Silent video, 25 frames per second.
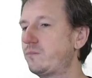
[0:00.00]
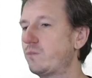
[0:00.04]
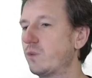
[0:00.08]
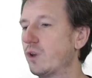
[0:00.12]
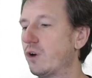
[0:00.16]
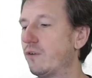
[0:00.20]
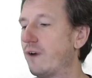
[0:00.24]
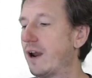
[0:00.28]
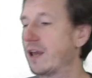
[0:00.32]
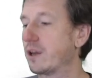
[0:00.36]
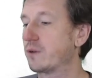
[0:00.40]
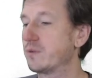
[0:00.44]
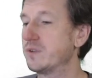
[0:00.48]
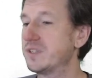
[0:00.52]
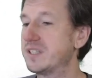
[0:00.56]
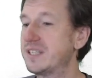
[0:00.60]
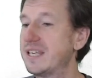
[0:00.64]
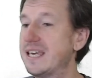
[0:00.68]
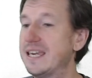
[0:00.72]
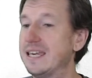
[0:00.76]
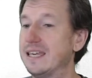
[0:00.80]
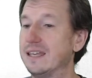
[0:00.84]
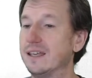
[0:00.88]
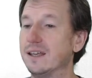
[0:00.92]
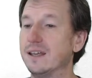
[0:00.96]
Right, you can
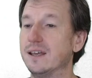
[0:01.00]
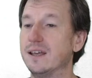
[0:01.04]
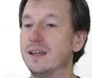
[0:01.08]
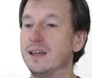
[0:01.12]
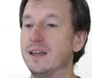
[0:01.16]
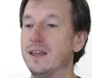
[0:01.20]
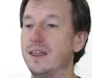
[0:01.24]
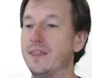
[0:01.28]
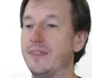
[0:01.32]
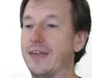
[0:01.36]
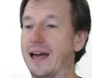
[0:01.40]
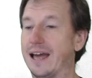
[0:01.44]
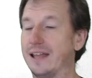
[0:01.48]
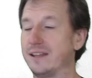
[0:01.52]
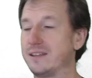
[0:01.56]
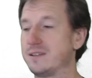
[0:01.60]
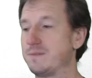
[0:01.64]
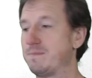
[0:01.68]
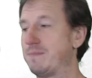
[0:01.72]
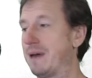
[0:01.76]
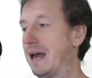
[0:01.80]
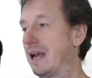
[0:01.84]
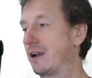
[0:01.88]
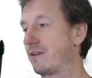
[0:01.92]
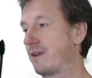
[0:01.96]
see that
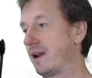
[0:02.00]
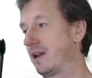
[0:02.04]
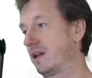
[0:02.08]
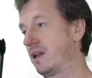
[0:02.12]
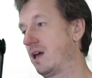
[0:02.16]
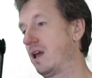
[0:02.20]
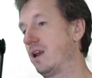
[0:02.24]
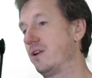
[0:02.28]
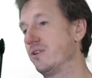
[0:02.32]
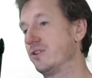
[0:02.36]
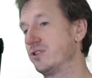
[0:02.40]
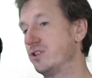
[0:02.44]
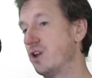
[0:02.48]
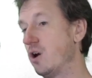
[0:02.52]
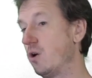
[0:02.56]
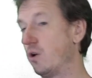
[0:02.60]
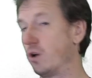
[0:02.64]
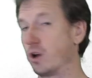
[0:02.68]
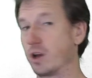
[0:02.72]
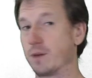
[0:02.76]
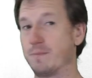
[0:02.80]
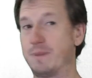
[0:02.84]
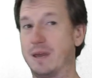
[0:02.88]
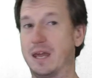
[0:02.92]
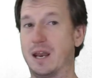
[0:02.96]
background color is no
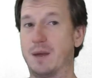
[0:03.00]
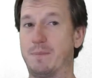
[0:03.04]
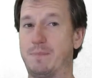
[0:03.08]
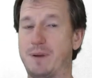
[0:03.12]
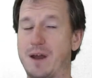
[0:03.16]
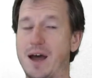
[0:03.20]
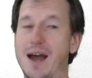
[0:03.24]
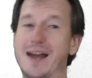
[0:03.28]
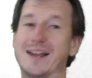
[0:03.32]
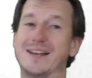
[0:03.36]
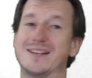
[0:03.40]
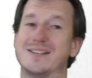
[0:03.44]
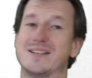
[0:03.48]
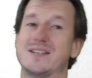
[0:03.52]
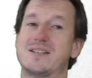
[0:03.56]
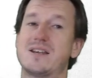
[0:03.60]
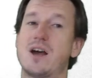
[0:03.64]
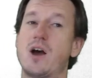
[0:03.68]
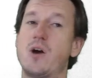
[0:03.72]
longer being applied because it's